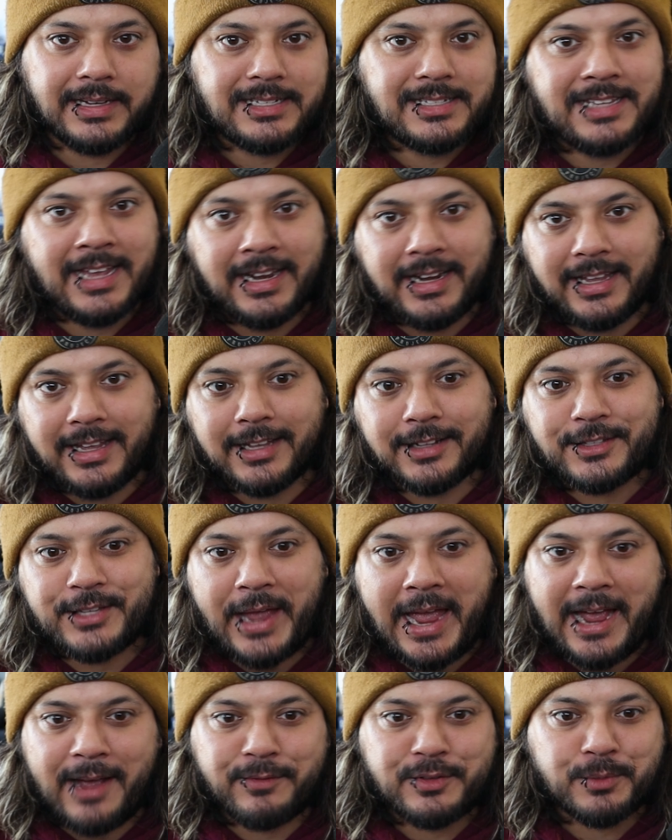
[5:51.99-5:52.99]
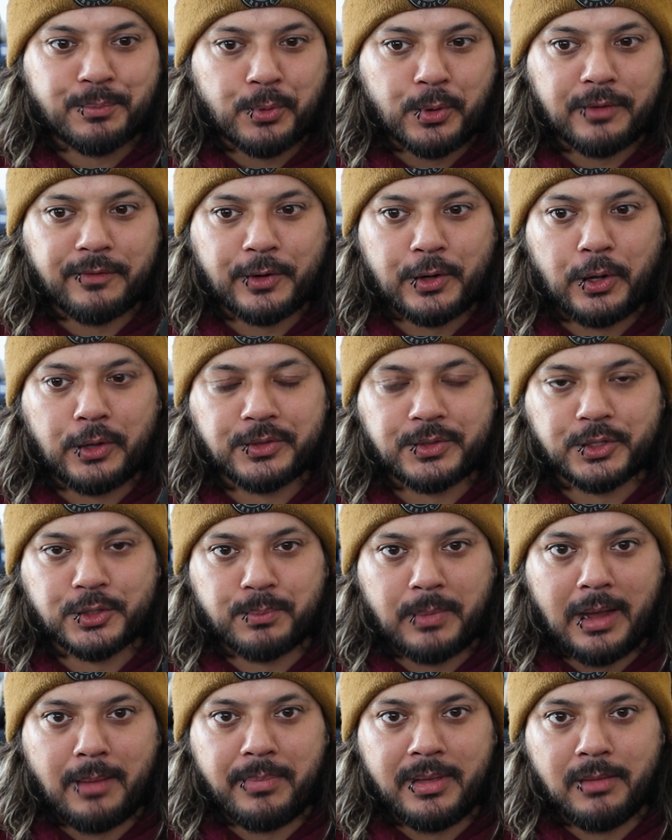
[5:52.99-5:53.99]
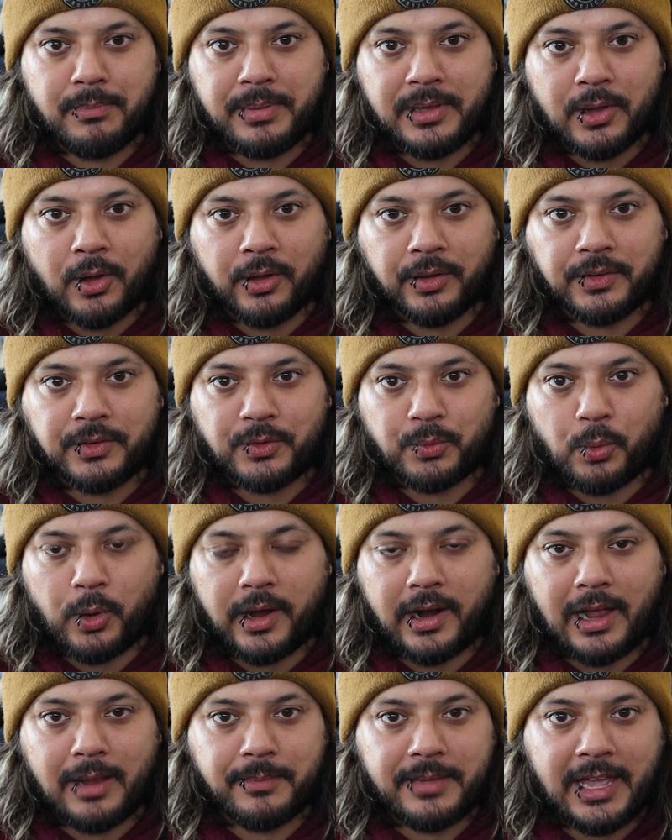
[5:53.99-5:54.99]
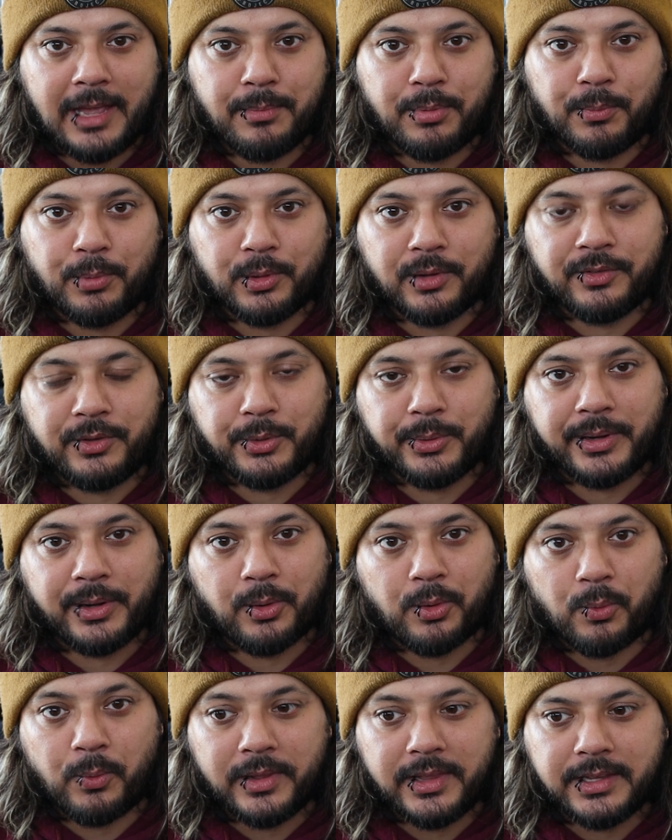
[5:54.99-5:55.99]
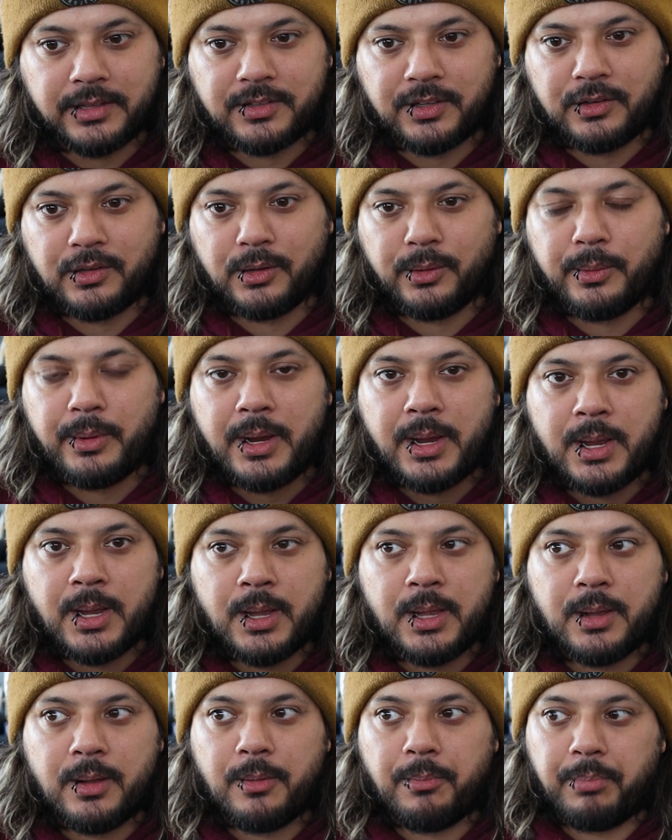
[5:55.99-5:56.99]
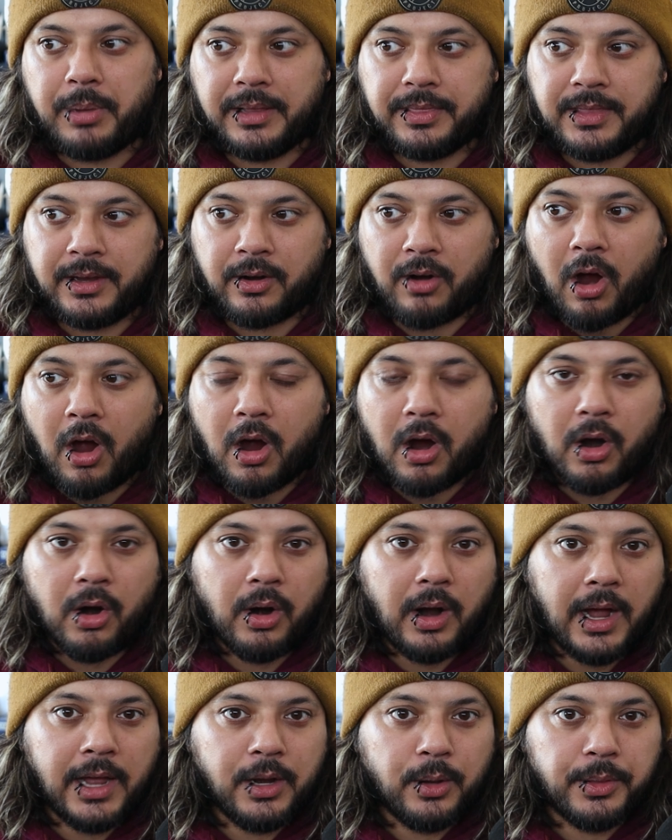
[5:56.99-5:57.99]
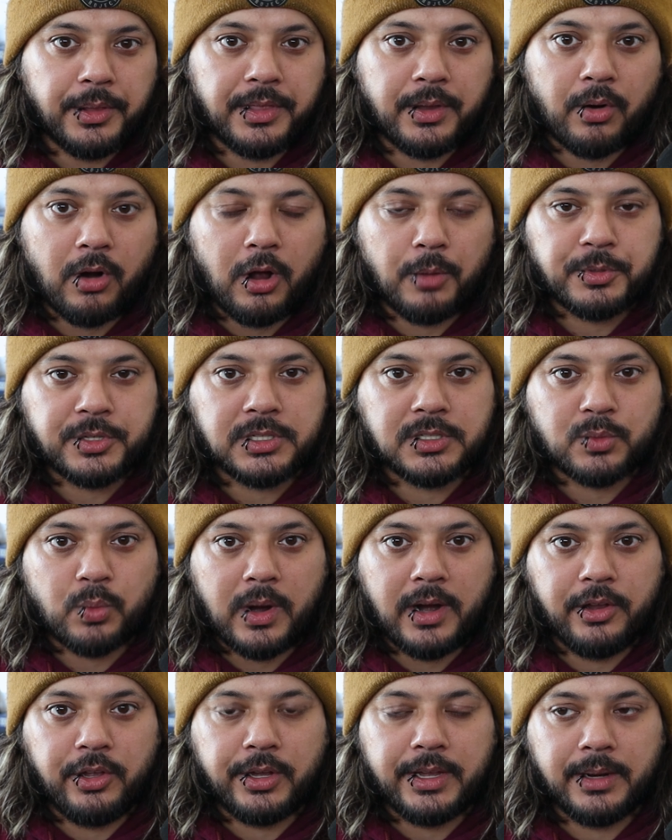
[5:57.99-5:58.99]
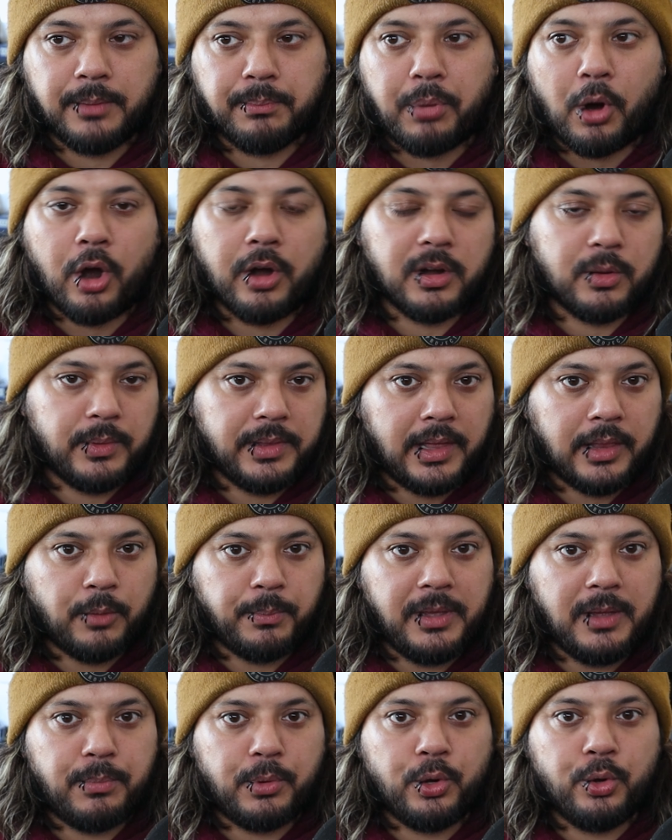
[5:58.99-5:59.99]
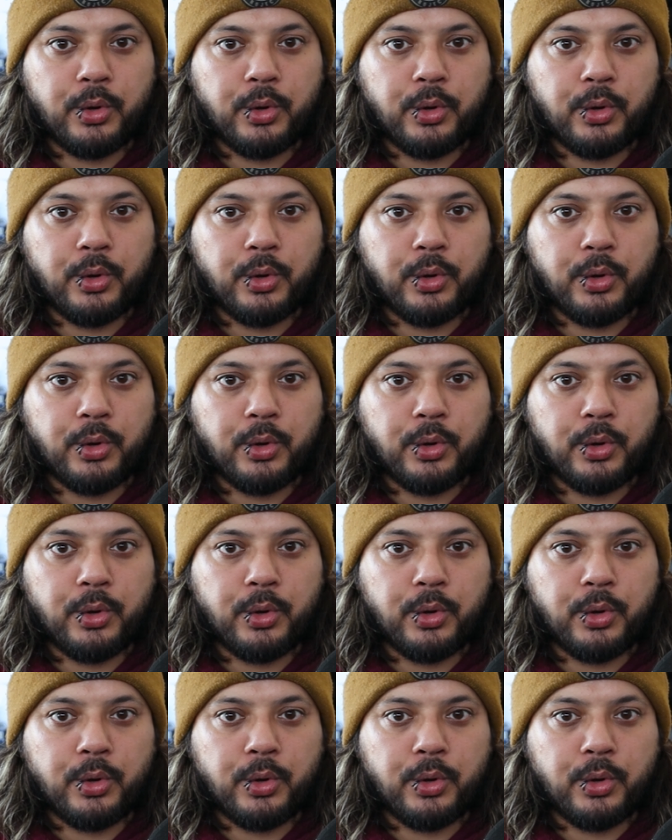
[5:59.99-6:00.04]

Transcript: extending it to have support for consoles might be beyond what I'm capable of doing or willing to do. But there are, I know that there are options where you can partner with other people